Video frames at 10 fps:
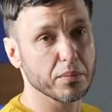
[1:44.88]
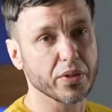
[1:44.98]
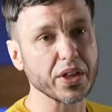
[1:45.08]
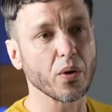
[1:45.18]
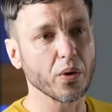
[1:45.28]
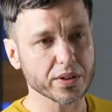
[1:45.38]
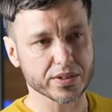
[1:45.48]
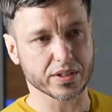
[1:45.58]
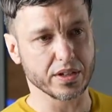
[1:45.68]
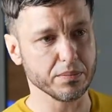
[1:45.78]
the order
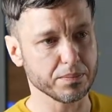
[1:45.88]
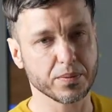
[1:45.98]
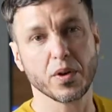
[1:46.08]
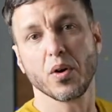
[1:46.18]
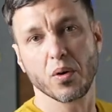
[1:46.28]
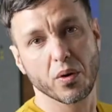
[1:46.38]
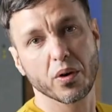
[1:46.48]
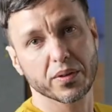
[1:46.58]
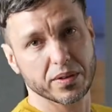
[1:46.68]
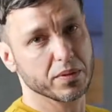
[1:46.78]
slip,
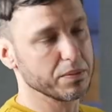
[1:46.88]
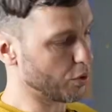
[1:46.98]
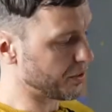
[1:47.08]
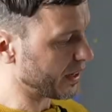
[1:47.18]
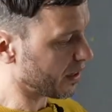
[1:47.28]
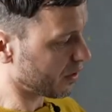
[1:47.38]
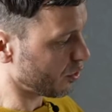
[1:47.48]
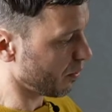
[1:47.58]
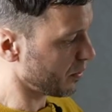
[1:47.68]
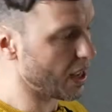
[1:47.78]
or in more technical
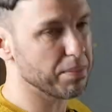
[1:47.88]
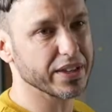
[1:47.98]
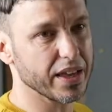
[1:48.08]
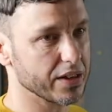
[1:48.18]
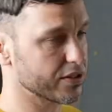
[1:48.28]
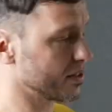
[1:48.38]
terms, the application